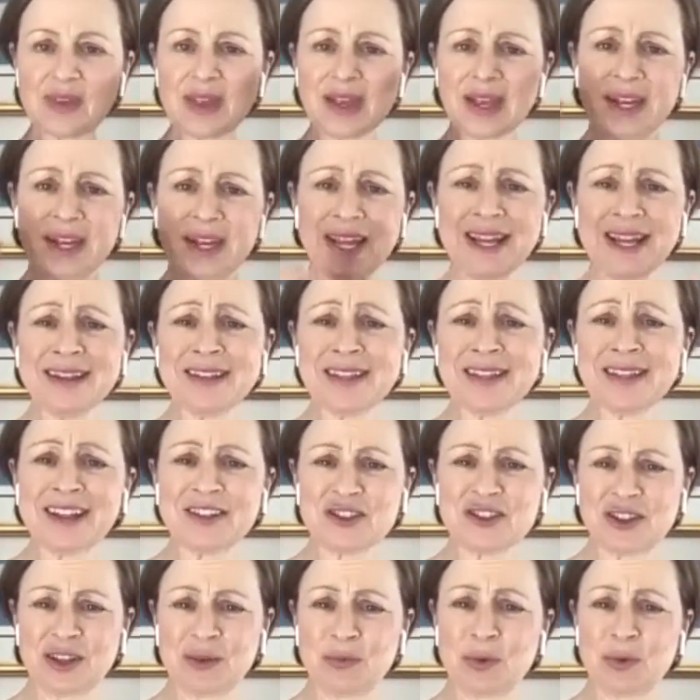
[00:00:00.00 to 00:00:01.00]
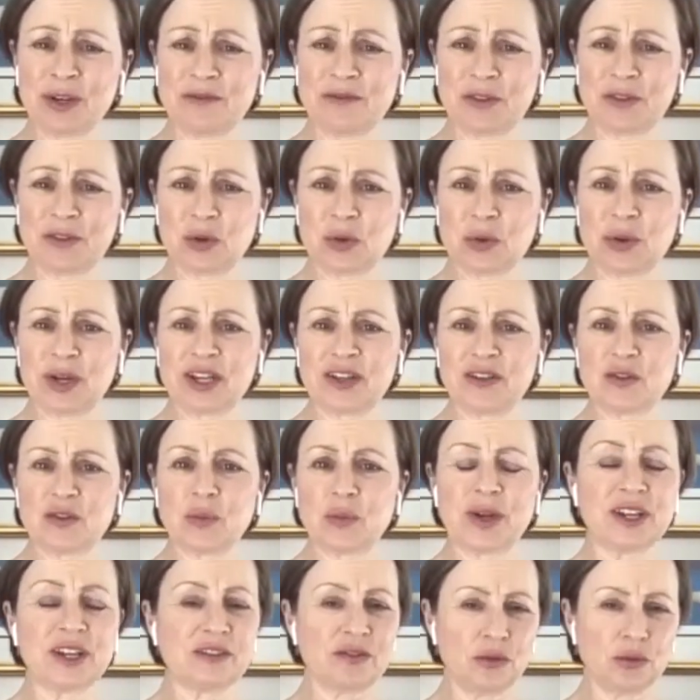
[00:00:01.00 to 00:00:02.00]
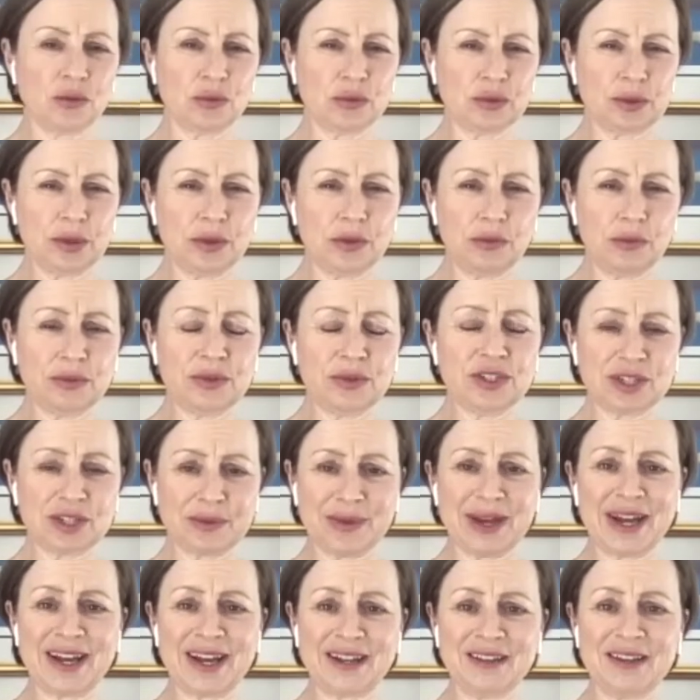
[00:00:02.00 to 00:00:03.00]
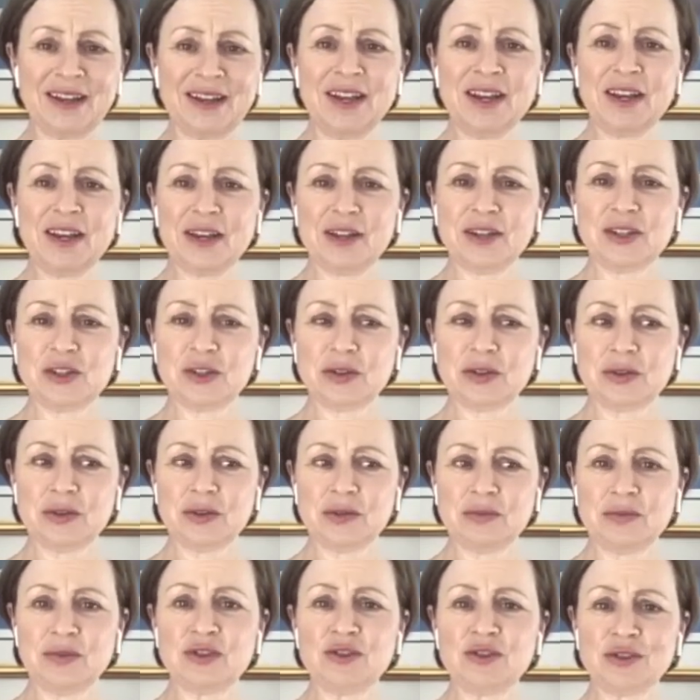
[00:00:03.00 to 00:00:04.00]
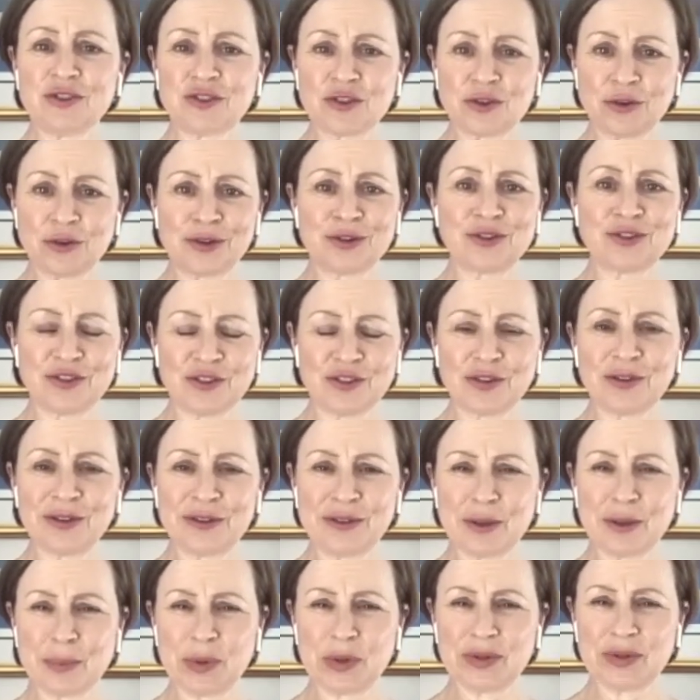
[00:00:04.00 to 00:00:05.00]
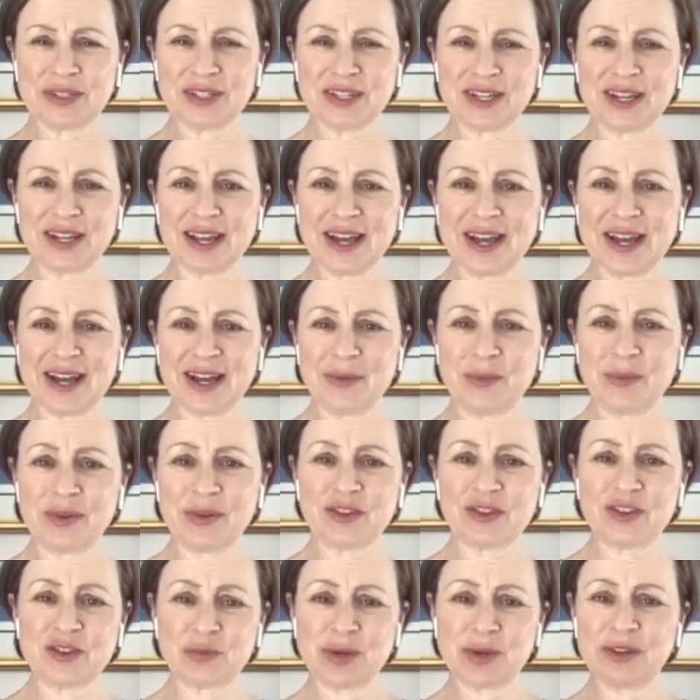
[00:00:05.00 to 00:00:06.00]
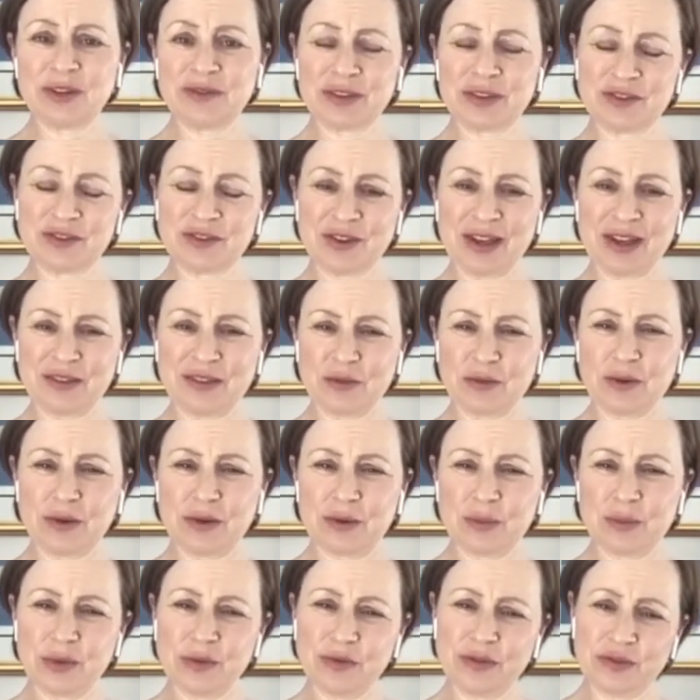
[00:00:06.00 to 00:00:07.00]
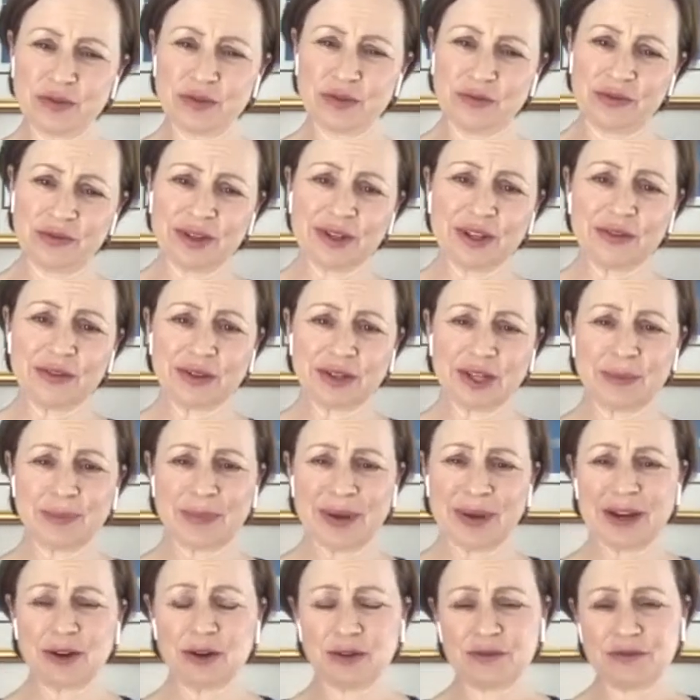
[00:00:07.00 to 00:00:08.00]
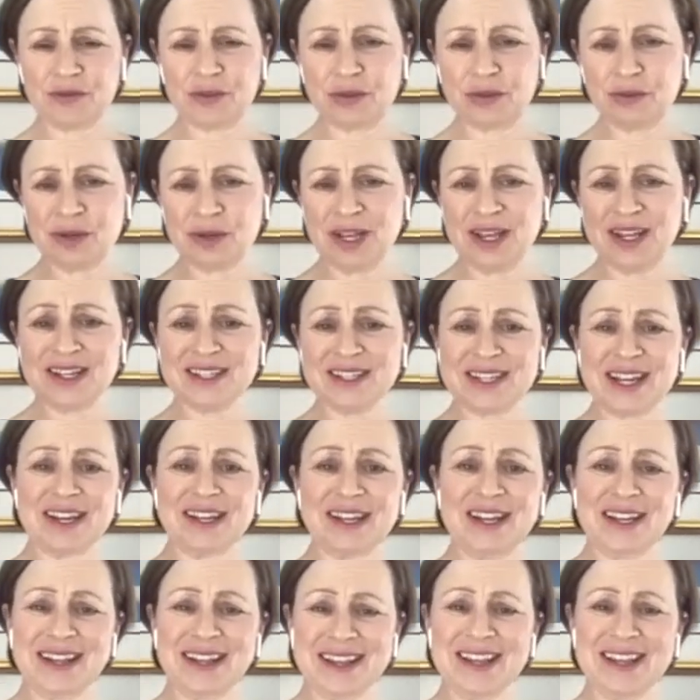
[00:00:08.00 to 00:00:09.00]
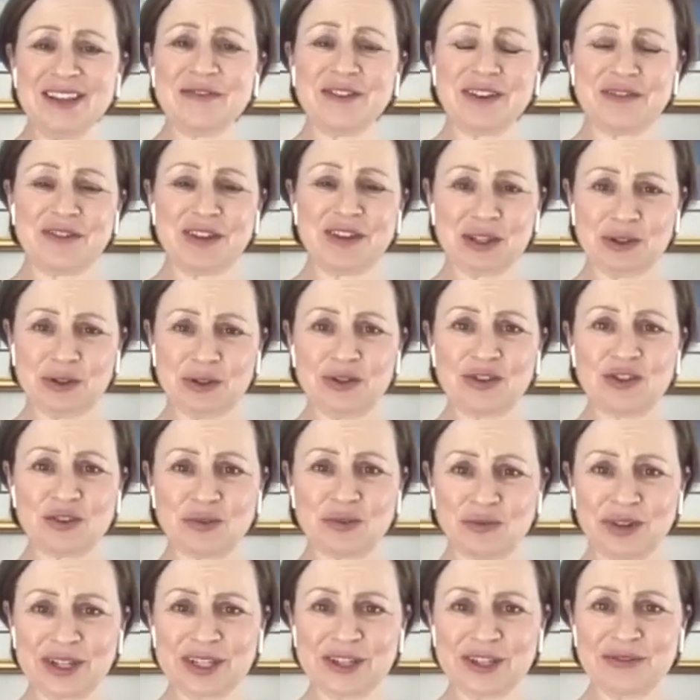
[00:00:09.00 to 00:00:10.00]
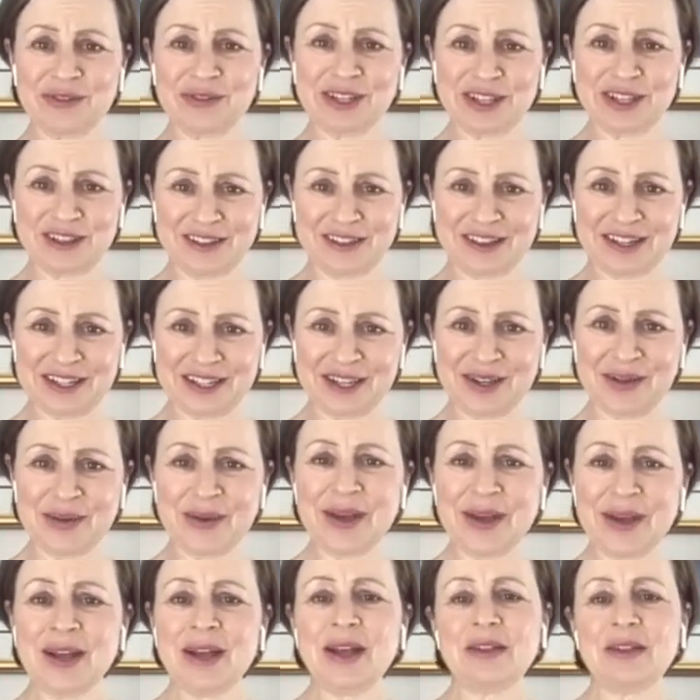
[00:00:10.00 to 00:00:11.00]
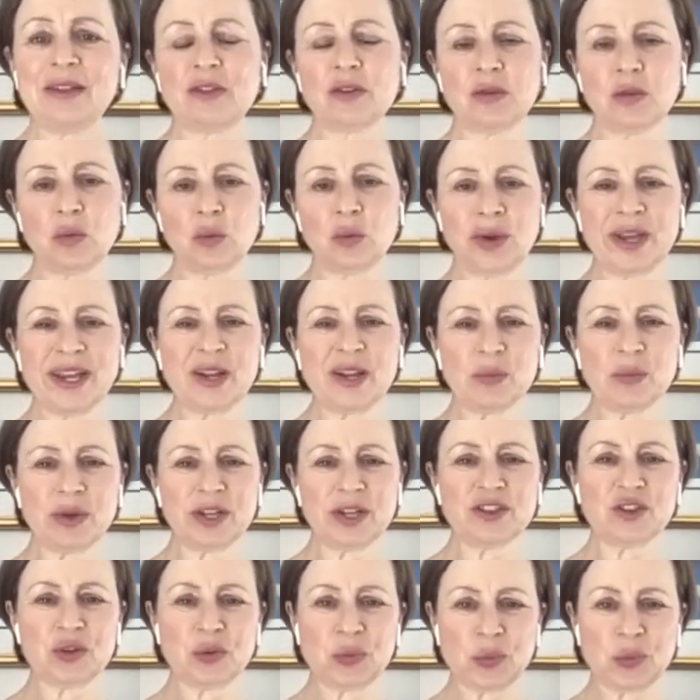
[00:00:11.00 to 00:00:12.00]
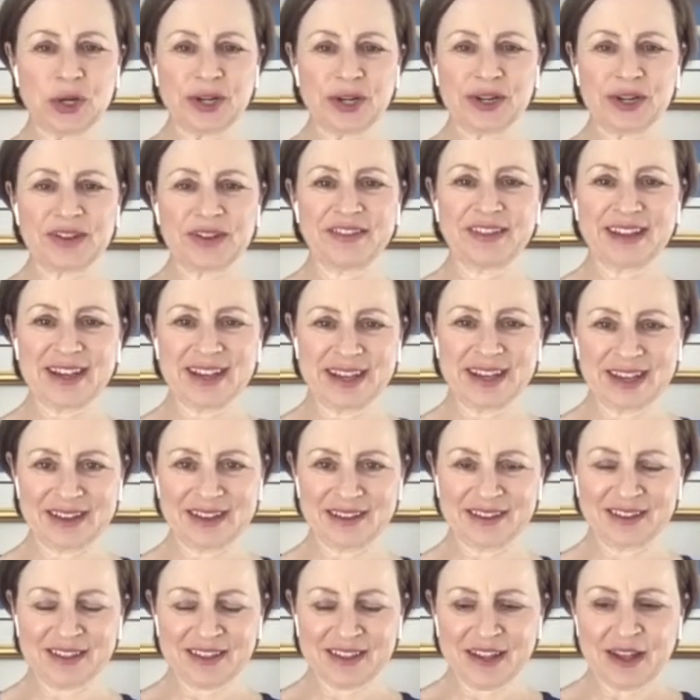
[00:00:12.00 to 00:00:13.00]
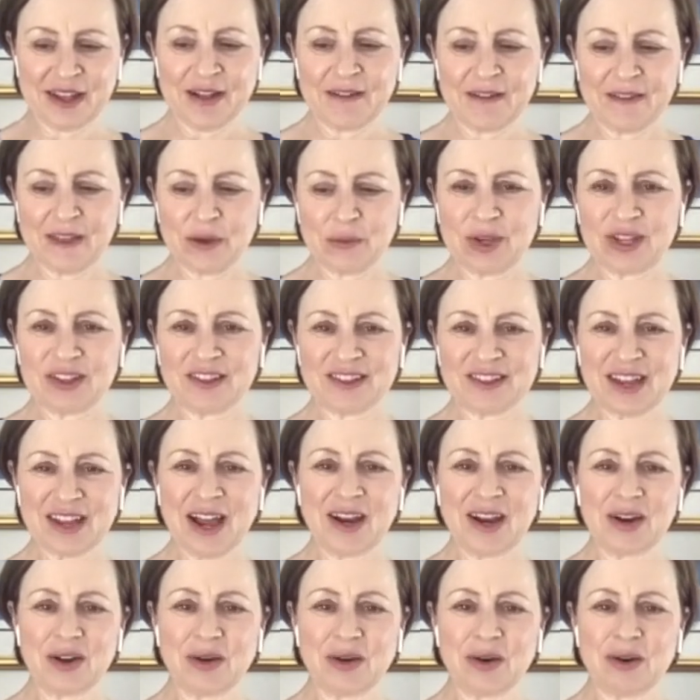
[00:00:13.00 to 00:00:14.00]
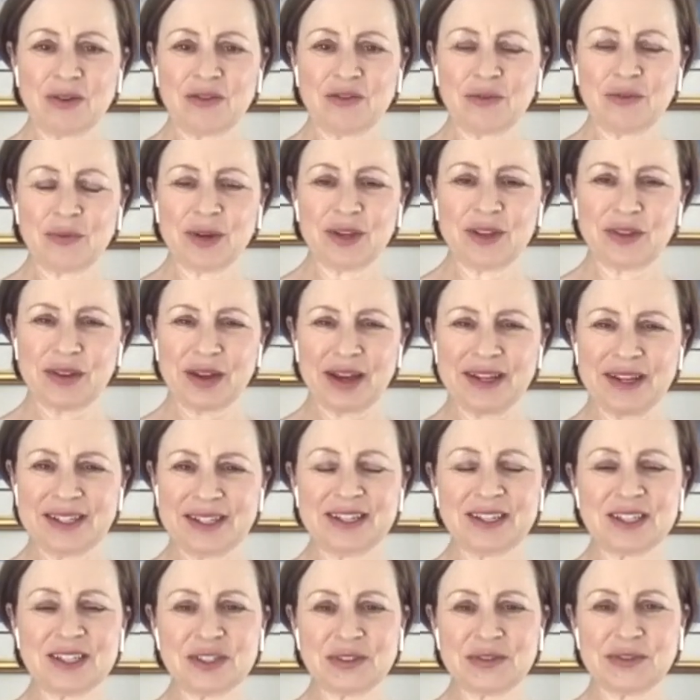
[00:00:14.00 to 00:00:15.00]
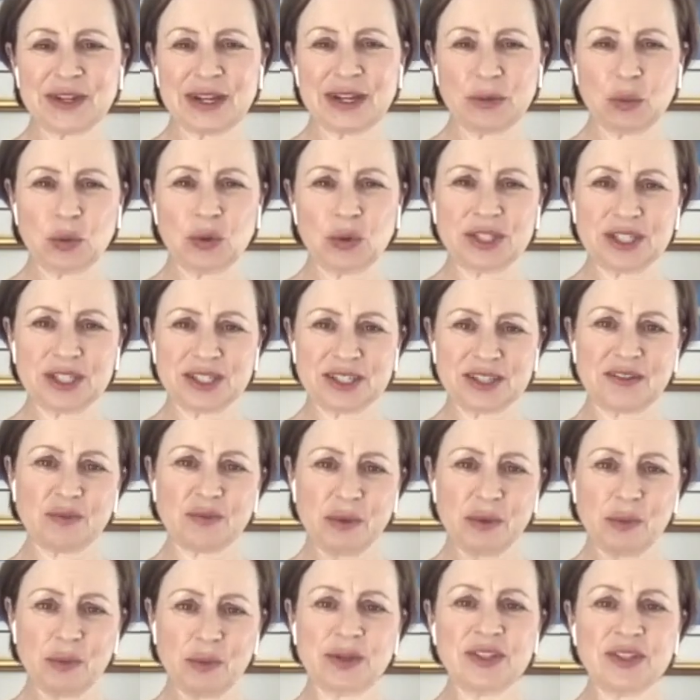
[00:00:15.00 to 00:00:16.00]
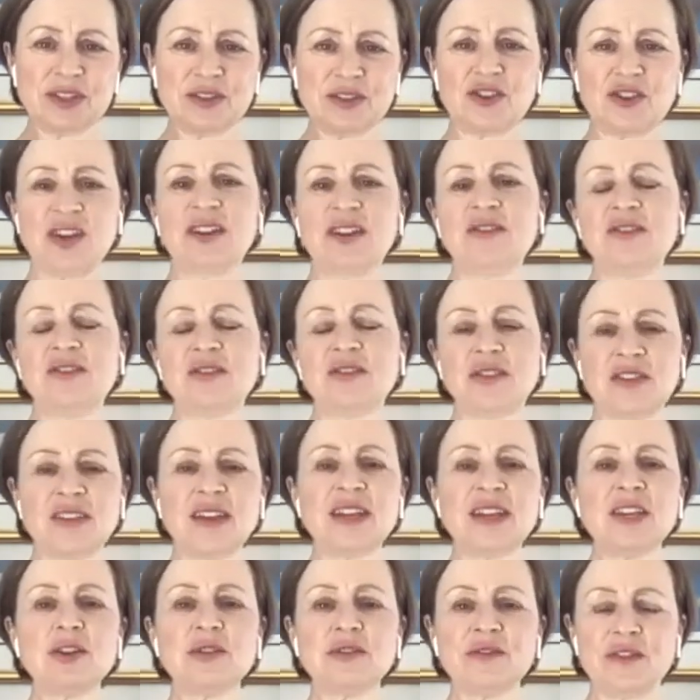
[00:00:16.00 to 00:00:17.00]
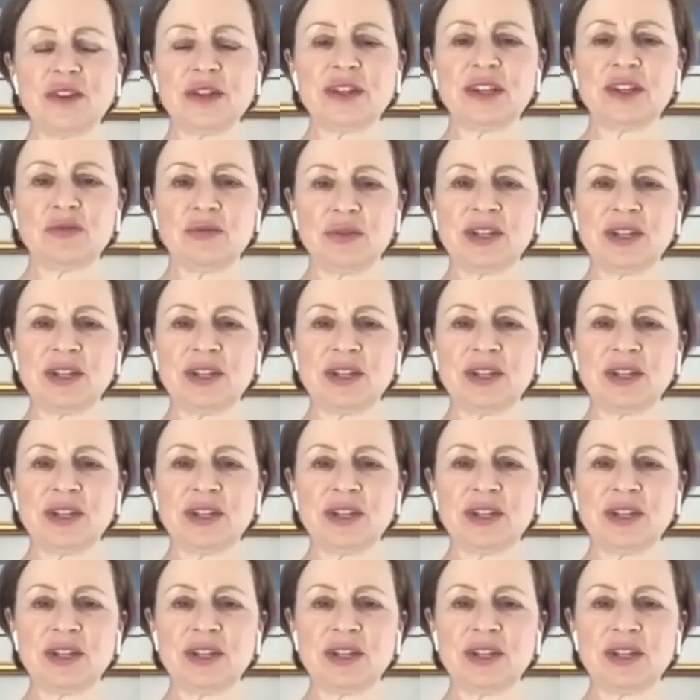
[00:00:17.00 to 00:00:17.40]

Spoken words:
it is actually one of the quickest ways known to man to reduce cortisol in the body, which is one of the stress hormones. So really, really powerful technique, even if it looks really, really silly. So the way in which it works is that we start off with identifying what it is we want to change. So say you're feeling